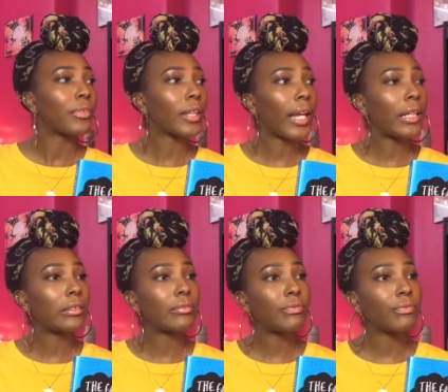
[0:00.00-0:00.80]
Like
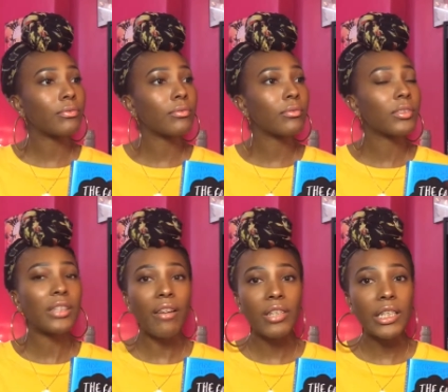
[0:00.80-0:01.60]

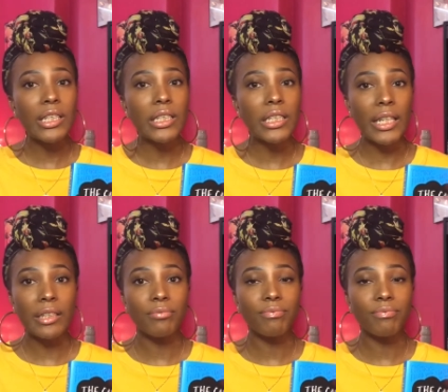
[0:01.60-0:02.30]
7 years late.